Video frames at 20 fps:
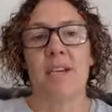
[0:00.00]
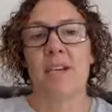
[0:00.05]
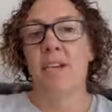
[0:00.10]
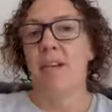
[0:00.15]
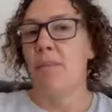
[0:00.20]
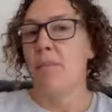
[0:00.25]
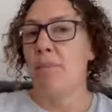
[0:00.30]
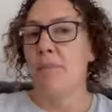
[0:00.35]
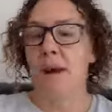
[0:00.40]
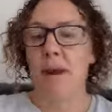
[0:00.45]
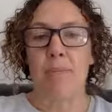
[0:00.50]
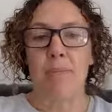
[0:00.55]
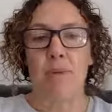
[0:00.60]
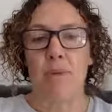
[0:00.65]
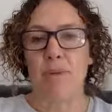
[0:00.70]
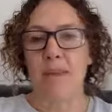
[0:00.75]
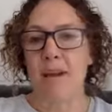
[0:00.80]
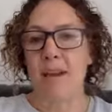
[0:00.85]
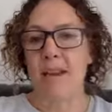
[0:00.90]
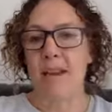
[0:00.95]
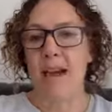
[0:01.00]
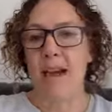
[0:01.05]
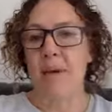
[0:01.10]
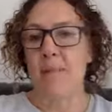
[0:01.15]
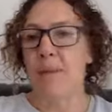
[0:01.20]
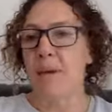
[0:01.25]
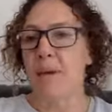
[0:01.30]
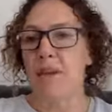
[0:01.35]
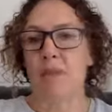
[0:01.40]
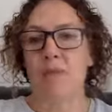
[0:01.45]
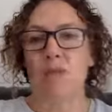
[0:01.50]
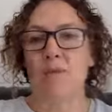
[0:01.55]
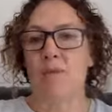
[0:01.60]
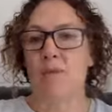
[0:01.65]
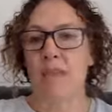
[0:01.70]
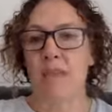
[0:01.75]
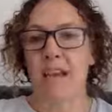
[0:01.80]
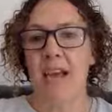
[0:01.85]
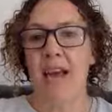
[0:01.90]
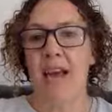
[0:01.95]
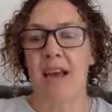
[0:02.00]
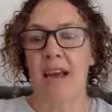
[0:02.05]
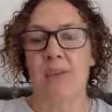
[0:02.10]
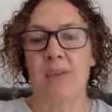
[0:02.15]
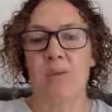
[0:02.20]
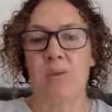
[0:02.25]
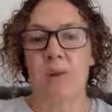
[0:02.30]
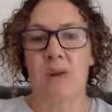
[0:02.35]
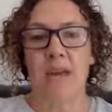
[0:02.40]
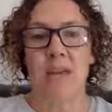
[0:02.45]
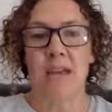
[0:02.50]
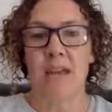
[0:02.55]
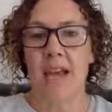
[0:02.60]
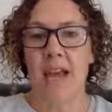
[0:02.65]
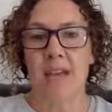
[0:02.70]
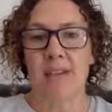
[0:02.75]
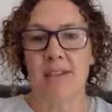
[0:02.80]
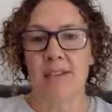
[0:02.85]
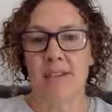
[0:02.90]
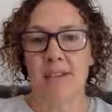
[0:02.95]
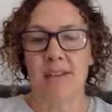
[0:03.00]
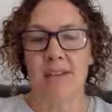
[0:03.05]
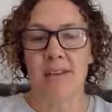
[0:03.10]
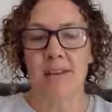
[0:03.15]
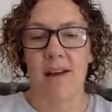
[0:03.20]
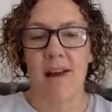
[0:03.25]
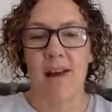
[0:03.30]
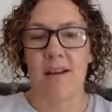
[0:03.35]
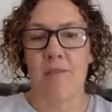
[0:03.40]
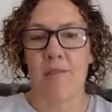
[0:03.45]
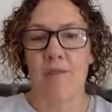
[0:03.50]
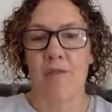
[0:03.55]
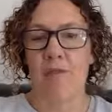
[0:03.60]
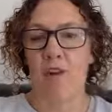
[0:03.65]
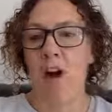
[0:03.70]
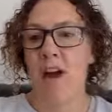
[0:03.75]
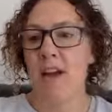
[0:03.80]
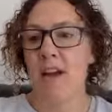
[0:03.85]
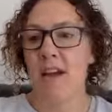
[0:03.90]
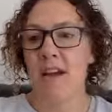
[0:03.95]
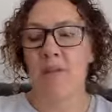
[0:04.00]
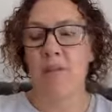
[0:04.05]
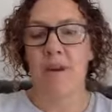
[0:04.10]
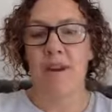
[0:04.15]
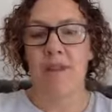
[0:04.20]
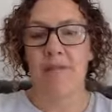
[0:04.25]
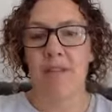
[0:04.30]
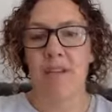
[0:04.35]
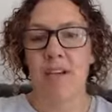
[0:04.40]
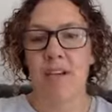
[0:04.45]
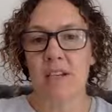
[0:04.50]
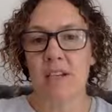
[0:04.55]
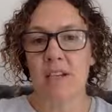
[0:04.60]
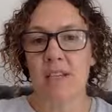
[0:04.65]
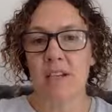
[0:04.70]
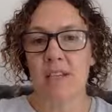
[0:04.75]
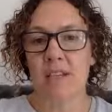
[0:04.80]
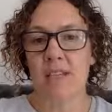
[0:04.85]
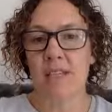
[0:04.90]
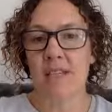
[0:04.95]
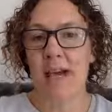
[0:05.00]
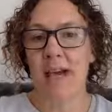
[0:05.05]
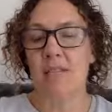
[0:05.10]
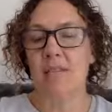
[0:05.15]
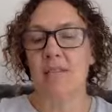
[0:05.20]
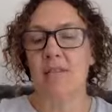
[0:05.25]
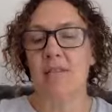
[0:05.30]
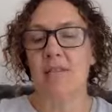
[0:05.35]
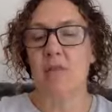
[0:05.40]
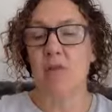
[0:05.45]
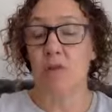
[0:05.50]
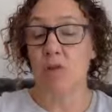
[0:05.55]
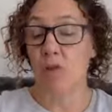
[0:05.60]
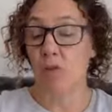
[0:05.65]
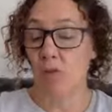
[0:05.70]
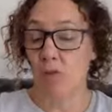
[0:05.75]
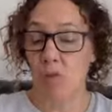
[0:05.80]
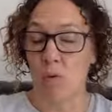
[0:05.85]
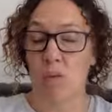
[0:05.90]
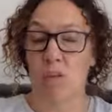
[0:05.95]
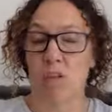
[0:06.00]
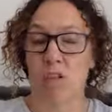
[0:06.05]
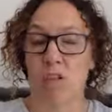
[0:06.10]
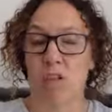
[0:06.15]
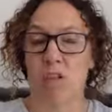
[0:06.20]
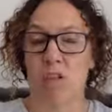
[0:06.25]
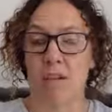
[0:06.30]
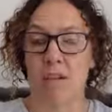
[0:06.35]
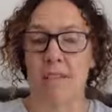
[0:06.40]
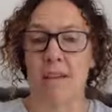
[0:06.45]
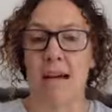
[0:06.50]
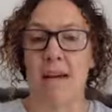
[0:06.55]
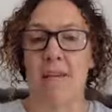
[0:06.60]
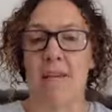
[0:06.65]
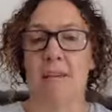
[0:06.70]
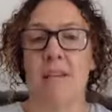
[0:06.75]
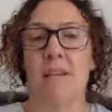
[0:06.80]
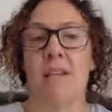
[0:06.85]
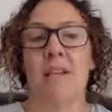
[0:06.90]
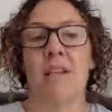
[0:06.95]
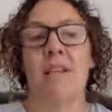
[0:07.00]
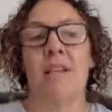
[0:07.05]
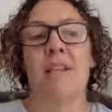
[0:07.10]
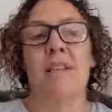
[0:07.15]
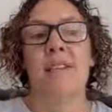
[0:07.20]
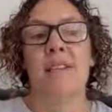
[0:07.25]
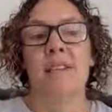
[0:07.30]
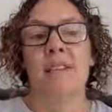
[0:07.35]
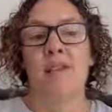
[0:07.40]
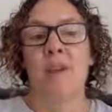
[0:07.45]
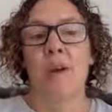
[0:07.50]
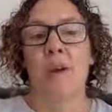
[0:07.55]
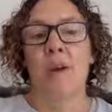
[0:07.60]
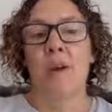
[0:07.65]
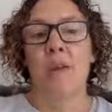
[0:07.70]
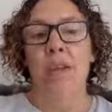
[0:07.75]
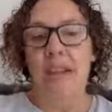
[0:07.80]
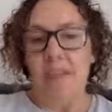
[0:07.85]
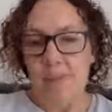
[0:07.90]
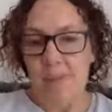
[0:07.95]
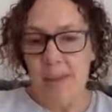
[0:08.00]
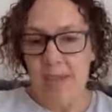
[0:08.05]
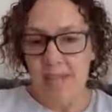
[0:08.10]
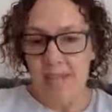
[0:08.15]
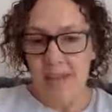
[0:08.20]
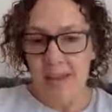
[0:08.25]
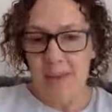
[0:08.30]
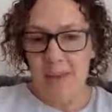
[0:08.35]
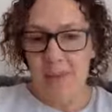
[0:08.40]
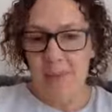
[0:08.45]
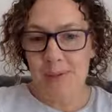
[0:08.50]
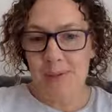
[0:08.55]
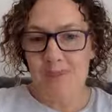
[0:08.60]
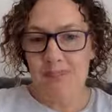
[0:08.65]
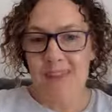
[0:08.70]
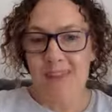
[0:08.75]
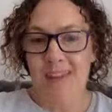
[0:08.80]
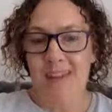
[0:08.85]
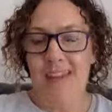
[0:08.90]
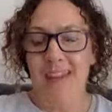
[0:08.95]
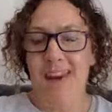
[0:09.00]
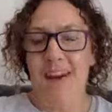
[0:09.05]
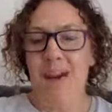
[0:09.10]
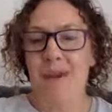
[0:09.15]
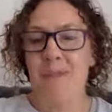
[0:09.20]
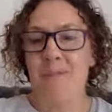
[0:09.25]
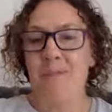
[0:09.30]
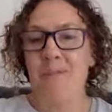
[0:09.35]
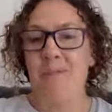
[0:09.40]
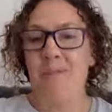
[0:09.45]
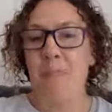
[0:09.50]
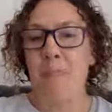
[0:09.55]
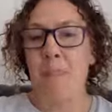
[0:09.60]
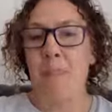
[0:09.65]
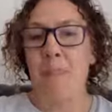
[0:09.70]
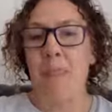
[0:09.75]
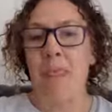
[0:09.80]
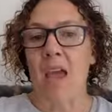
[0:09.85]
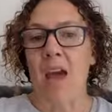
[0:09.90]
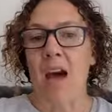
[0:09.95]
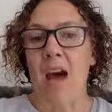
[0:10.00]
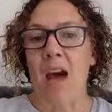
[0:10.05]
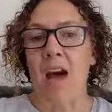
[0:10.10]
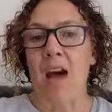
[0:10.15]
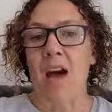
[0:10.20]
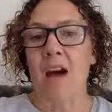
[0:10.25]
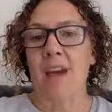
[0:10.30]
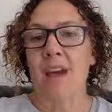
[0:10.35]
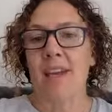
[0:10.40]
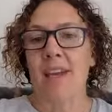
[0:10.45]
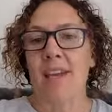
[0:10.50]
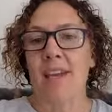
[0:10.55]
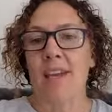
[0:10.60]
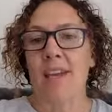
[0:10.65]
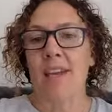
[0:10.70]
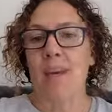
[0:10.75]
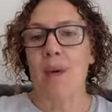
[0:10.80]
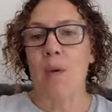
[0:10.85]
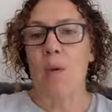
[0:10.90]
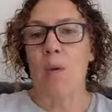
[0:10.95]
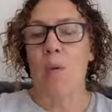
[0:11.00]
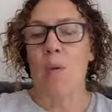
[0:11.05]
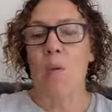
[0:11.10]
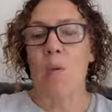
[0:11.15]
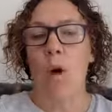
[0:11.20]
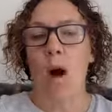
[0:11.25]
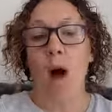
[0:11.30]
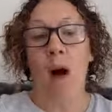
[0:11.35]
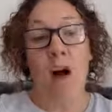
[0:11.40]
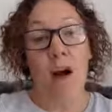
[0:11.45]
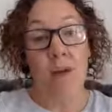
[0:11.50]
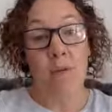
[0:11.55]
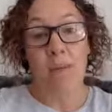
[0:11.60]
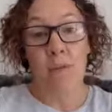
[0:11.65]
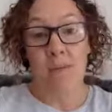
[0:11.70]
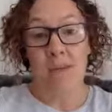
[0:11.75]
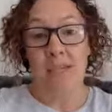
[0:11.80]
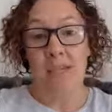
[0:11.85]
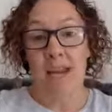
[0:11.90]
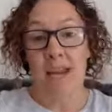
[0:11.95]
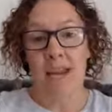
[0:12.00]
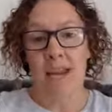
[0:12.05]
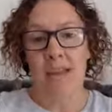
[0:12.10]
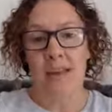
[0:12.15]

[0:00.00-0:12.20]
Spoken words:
prep all that now because you'll forget when you get to Friday or whenever you're going to shut down, you'll just want to shut down. So that's my tips. I will be taking a